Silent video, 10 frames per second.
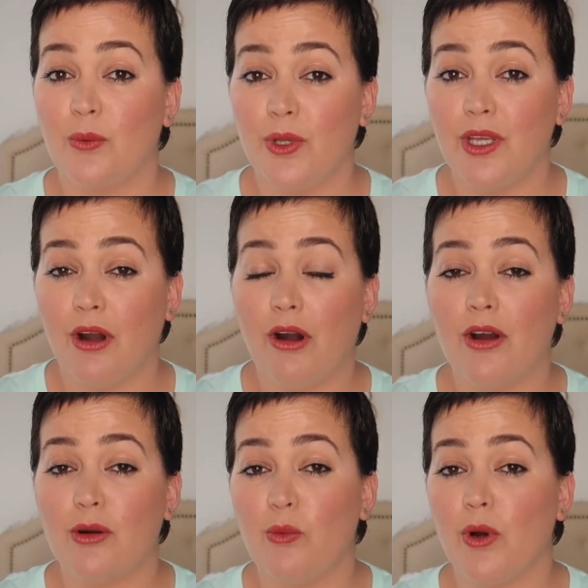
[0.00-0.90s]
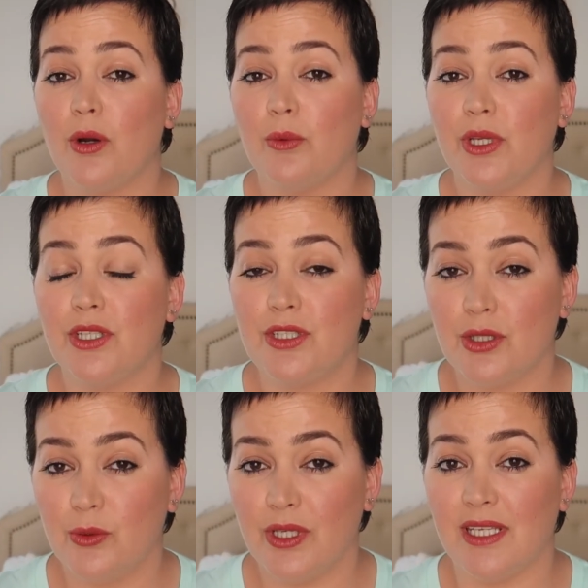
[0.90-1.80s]
we are what we
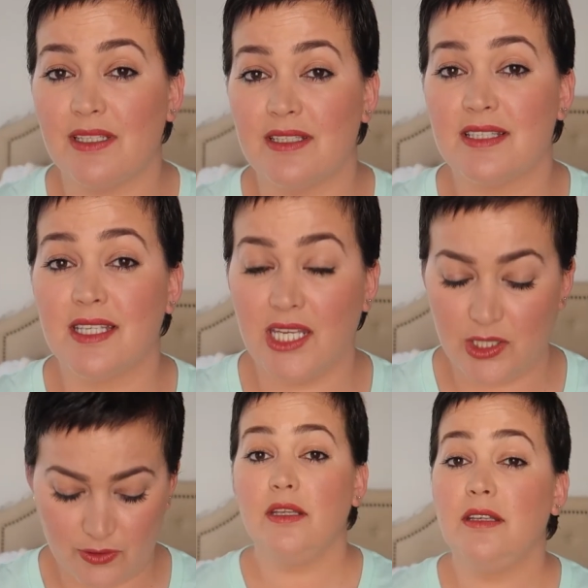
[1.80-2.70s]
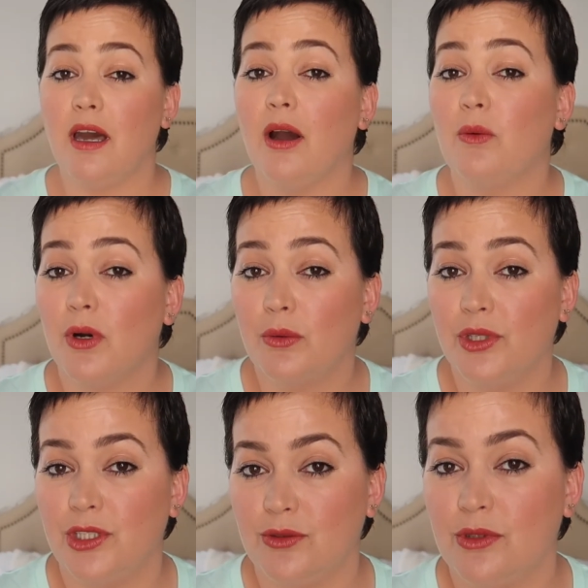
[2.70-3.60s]
do in secret, not what
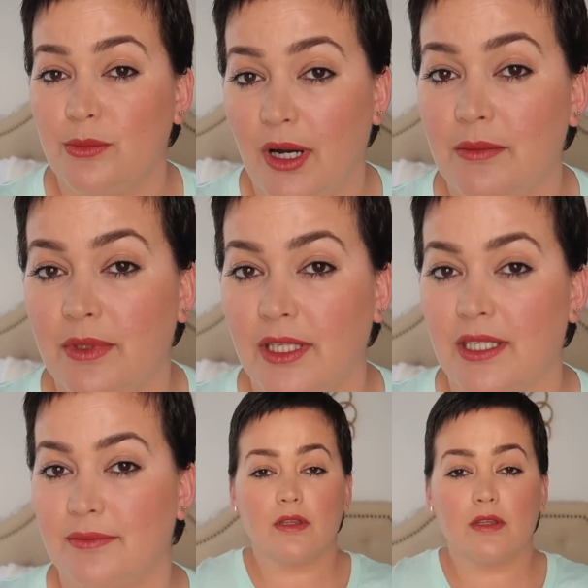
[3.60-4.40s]
we do in public.